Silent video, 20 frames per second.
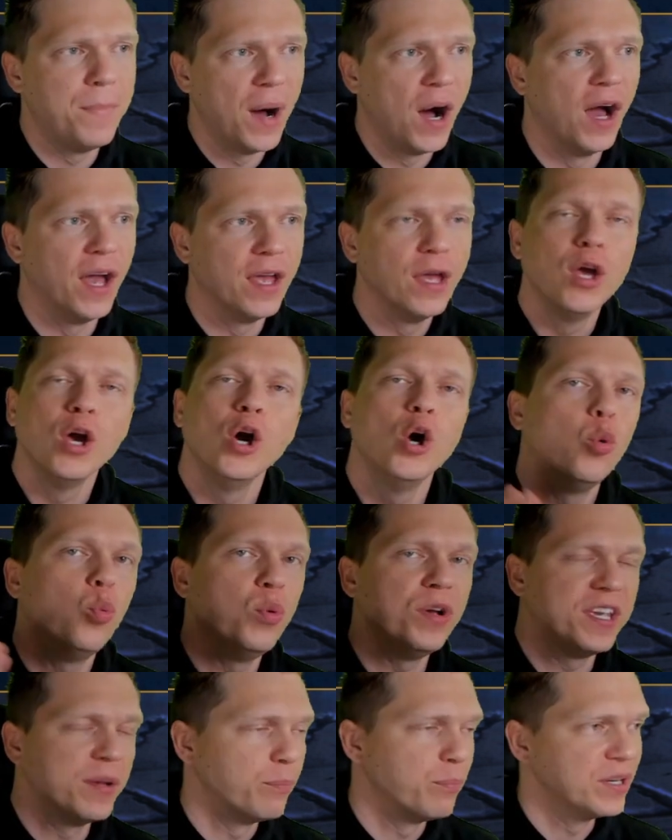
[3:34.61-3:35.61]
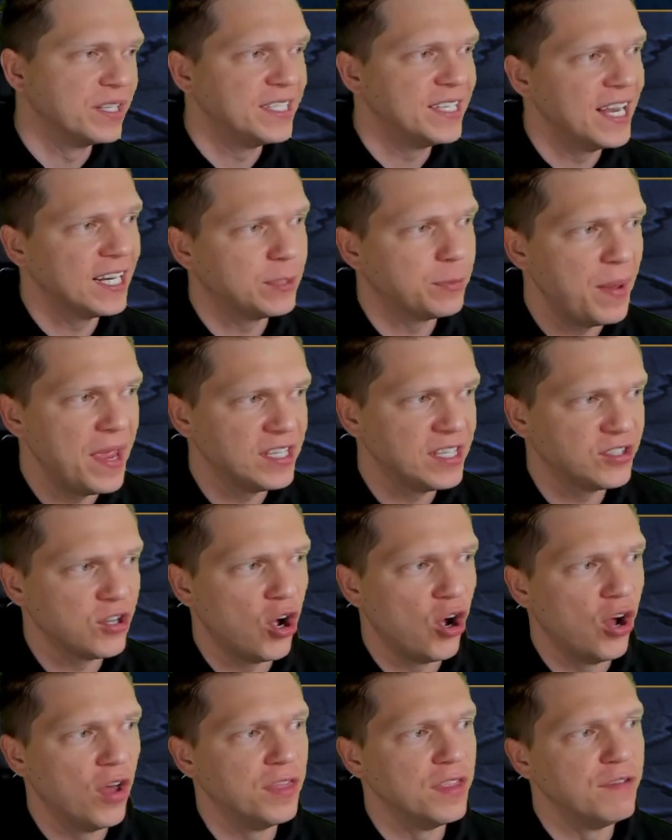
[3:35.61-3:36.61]
But we can predict based
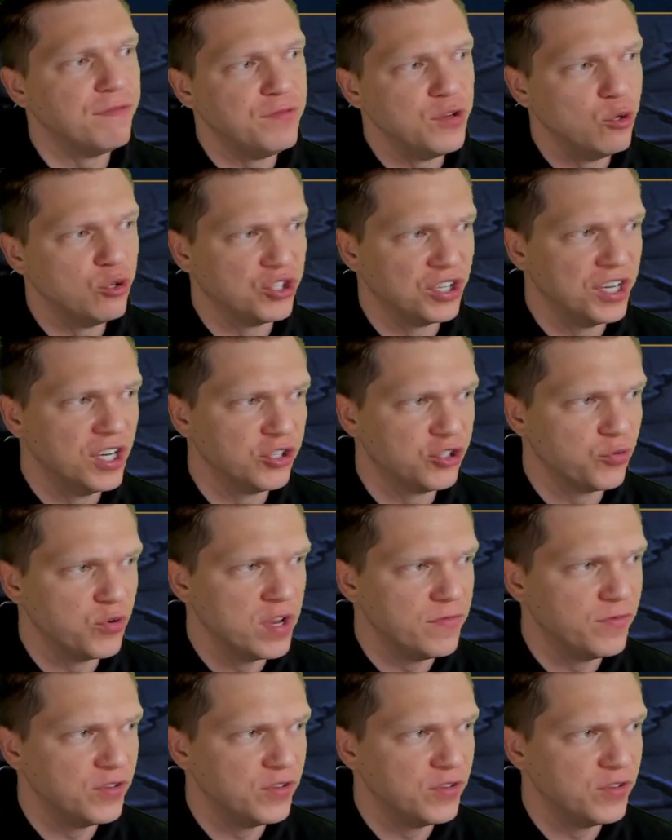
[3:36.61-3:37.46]
on the fusion history.